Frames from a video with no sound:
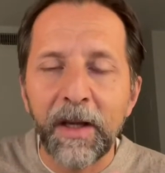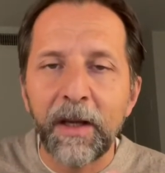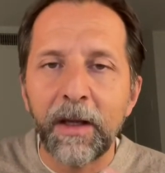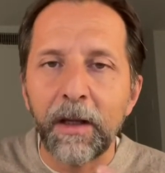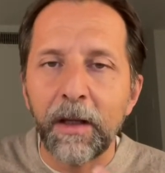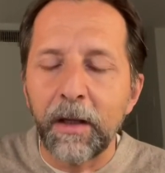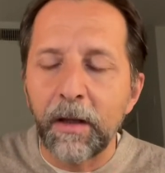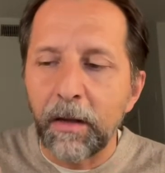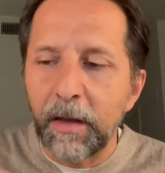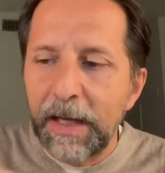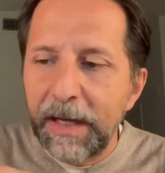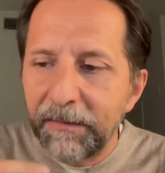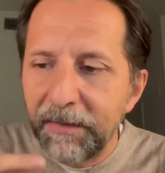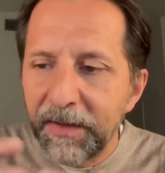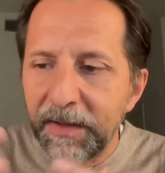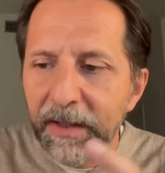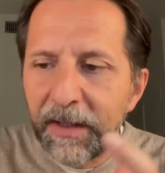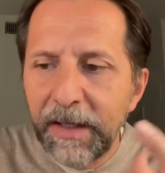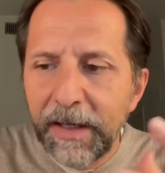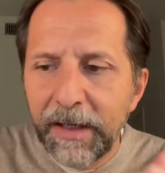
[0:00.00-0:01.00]
Uh,
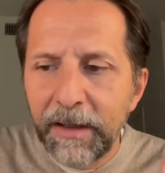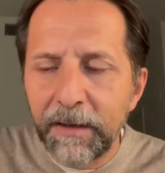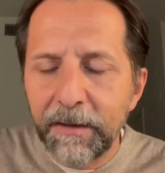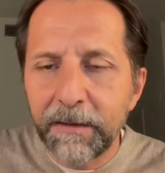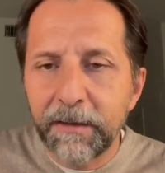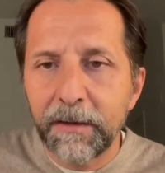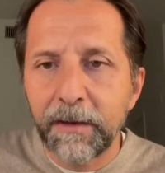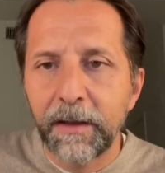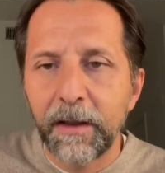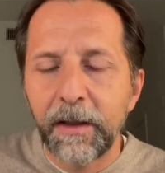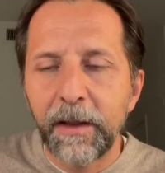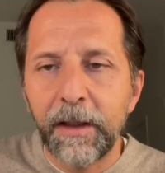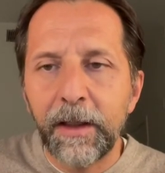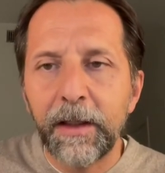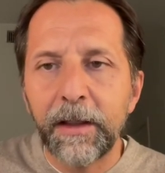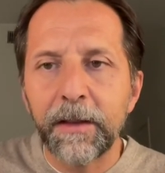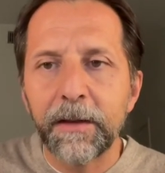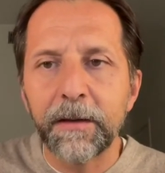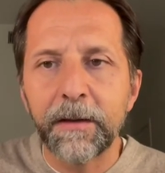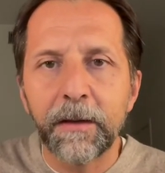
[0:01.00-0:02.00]
everything else
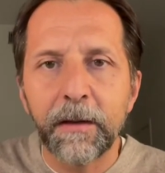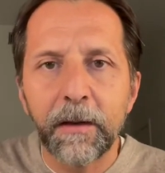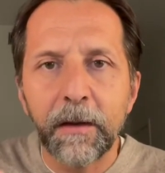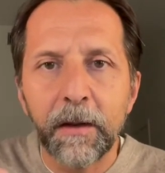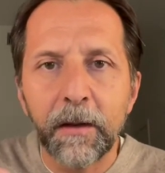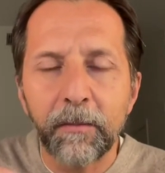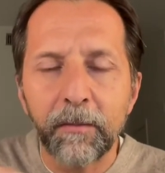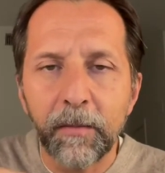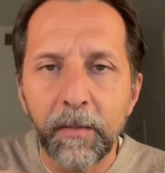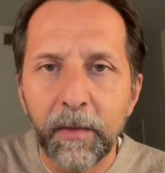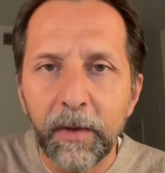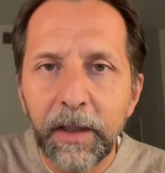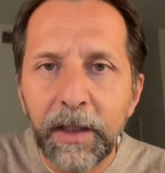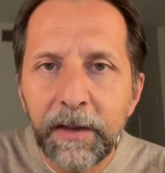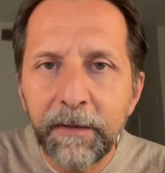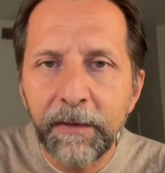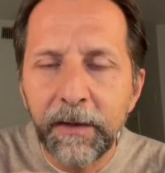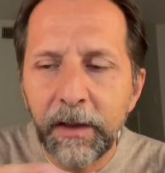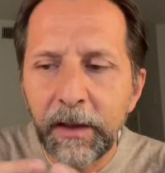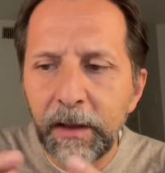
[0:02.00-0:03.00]
is uh,
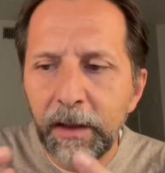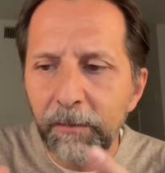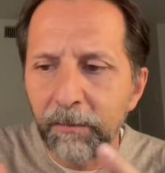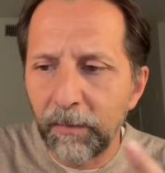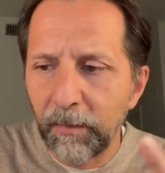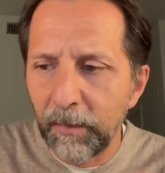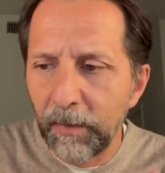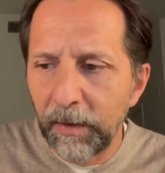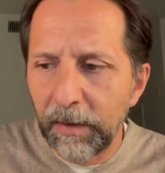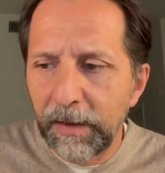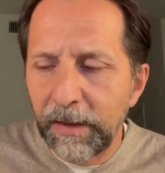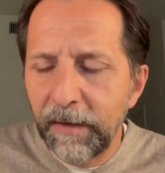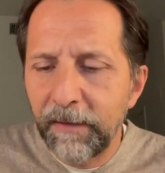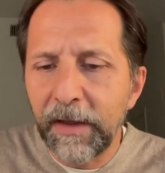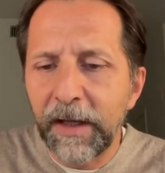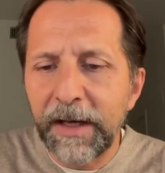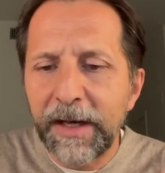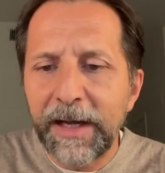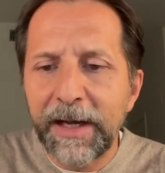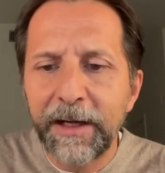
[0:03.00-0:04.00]
in the in the
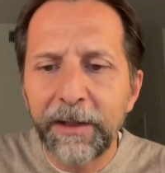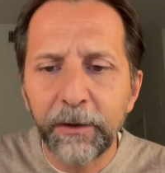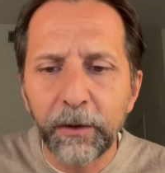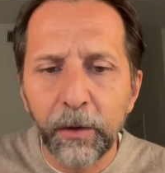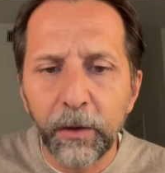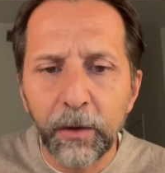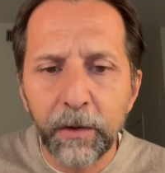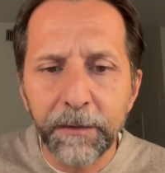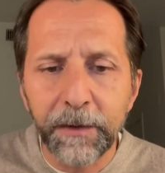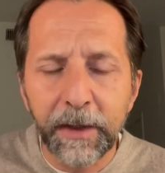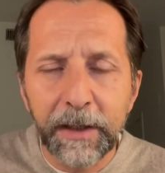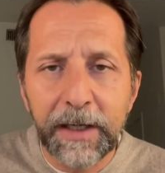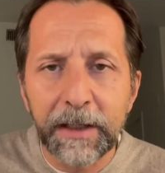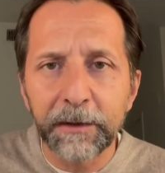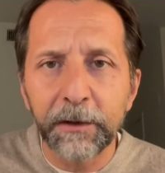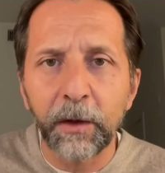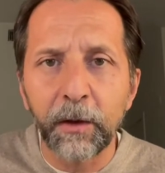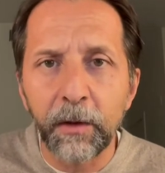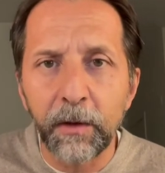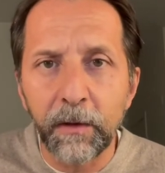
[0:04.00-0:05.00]
light of the
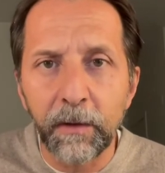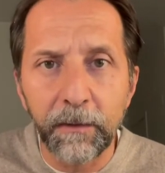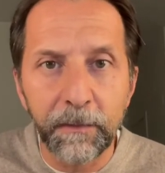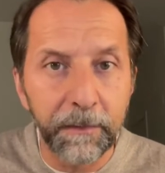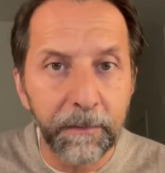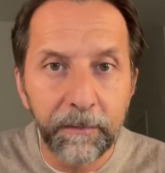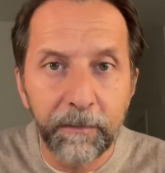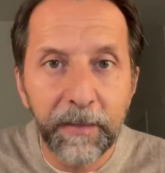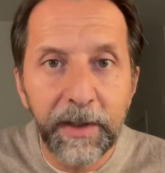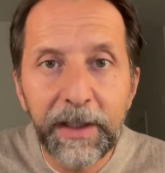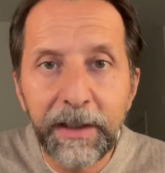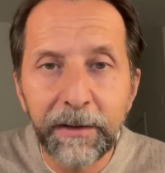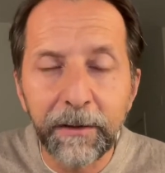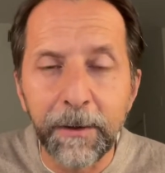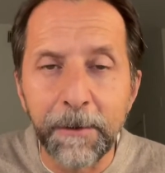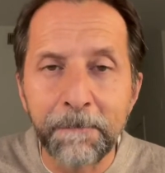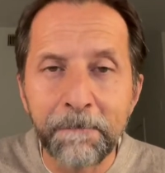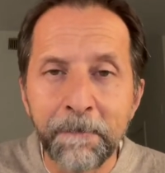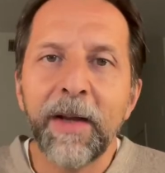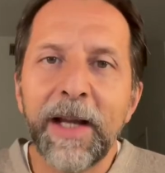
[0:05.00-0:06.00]
Garden of Eden.